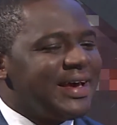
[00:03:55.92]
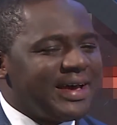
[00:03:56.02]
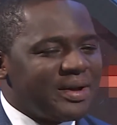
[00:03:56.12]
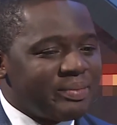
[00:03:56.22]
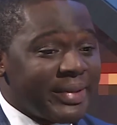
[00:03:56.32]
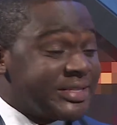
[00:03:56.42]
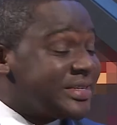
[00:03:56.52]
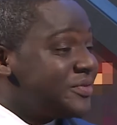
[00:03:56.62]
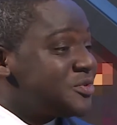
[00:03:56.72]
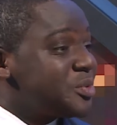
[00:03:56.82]
might
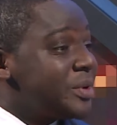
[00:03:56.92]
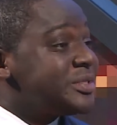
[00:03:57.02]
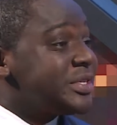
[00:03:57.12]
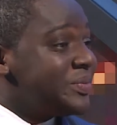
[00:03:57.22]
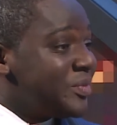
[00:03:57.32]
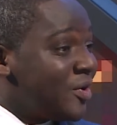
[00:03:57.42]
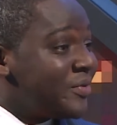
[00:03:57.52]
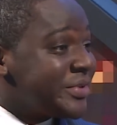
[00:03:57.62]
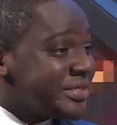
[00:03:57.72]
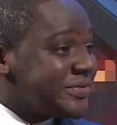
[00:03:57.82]
have swept him
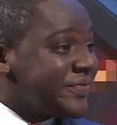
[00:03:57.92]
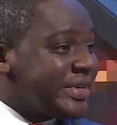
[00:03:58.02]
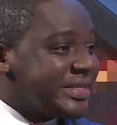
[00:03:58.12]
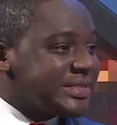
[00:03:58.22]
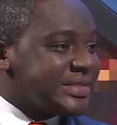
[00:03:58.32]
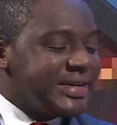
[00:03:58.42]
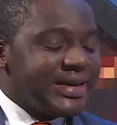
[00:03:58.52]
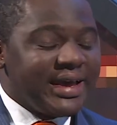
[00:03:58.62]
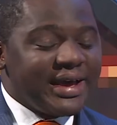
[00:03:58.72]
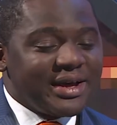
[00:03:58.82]
off his feet.
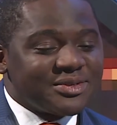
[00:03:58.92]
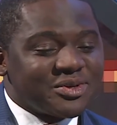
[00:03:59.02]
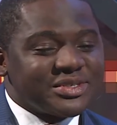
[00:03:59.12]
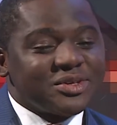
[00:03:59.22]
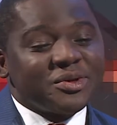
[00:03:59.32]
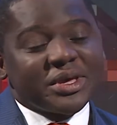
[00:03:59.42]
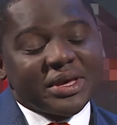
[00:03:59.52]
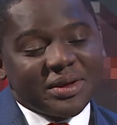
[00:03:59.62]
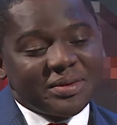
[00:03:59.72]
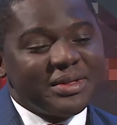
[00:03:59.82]
So he said,
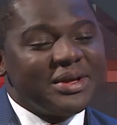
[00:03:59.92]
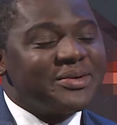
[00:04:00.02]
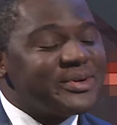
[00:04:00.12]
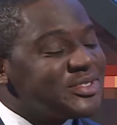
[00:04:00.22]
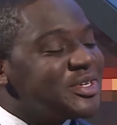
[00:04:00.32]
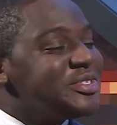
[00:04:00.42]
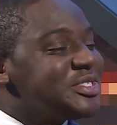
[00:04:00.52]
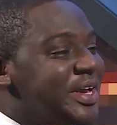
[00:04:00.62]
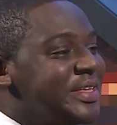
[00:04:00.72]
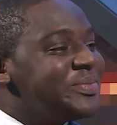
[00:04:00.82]
okay,
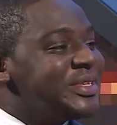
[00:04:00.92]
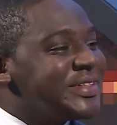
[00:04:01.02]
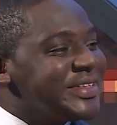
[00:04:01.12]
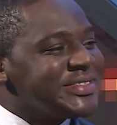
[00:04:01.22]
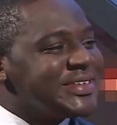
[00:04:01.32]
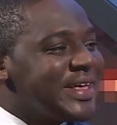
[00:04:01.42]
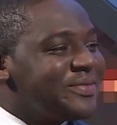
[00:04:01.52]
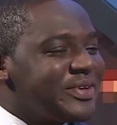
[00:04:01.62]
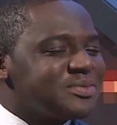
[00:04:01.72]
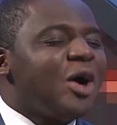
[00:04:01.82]
researcher in Middle Eastern
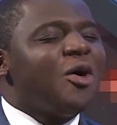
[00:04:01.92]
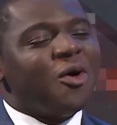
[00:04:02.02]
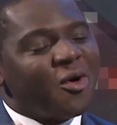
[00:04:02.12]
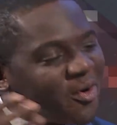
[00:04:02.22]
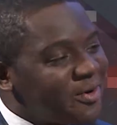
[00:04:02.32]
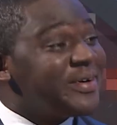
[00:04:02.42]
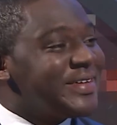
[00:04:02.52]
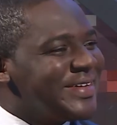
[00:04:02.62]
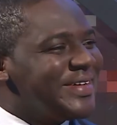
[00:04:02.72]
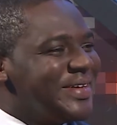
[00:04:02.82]
Africa, or
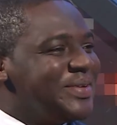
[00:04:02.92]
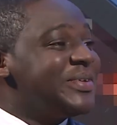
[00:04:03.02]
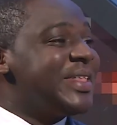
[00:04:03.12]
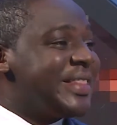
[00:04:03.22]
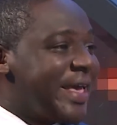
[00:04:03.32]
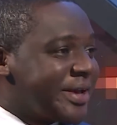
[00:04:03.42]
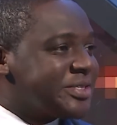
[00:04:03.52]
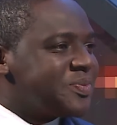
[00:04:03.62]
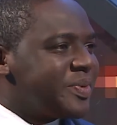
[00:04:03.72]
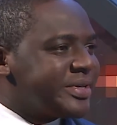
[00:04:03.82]
even an
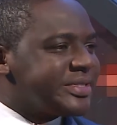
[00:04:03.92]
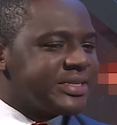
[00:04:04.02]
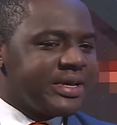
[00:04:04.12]
expert,